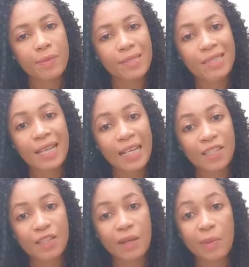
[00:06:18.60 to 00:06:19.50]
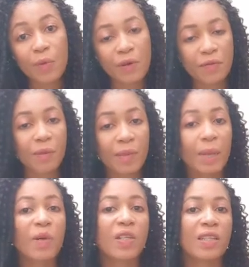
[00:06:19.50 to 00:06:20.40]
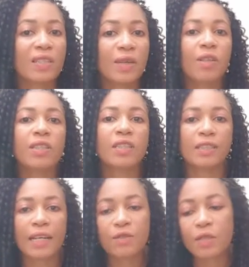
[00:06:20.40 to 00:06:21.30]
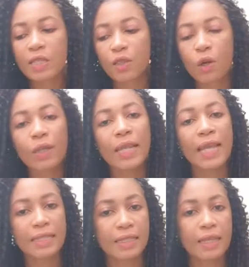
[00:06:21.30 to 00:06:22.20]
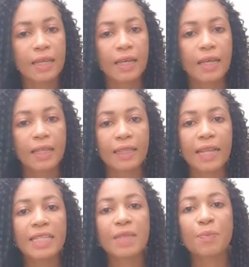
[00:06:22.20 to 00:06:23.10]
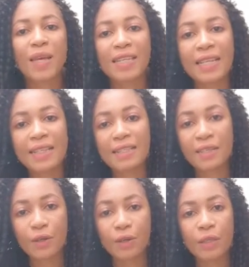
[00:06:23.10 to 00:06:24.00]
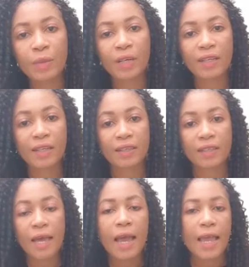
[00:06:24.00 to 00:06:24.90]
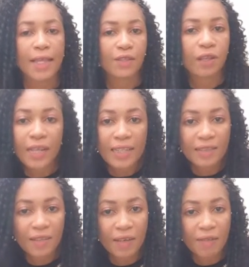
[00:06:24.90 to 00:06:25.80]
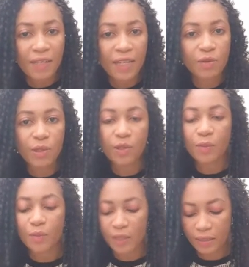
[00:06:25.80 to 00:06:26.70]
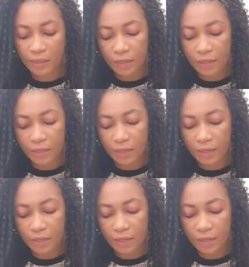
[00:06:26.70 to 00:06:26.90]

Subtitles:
snatching them away from their mothers. That was it, trying to disconnect that dependency on the mother. It's not as if their fathers were not being